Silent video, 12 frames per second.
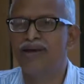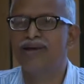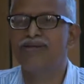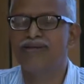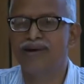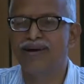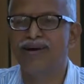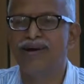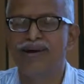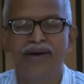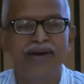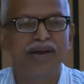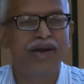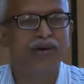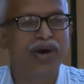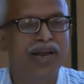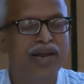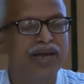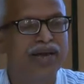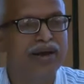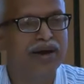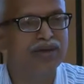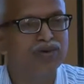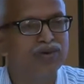in the, you know, earlier
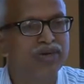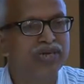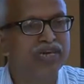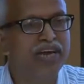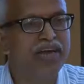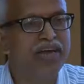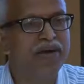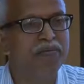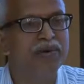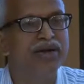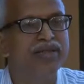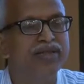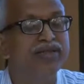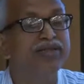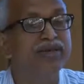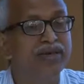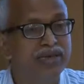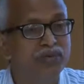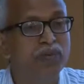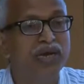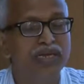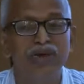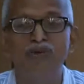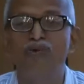also steam and other things,
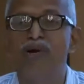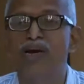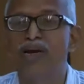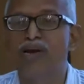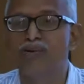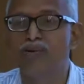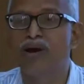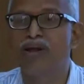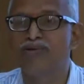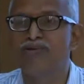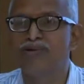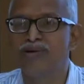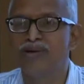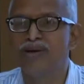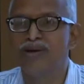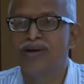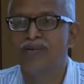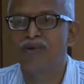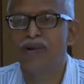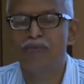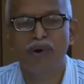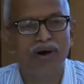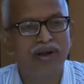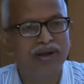pressure cooker, you know, also we
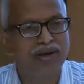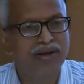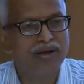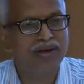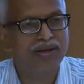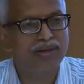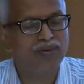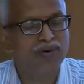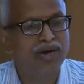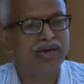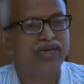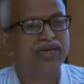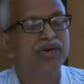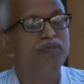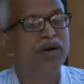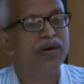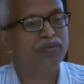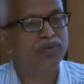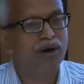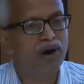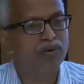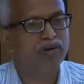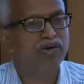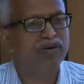boil the water, steam comes
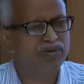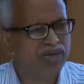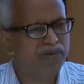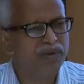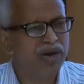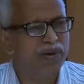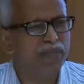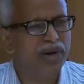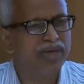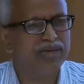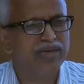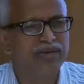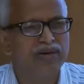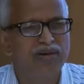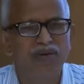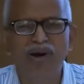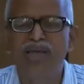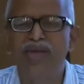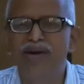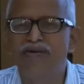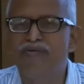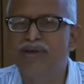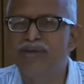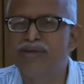out, you know, several places. What are the
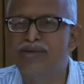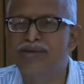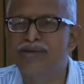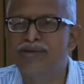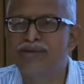differences?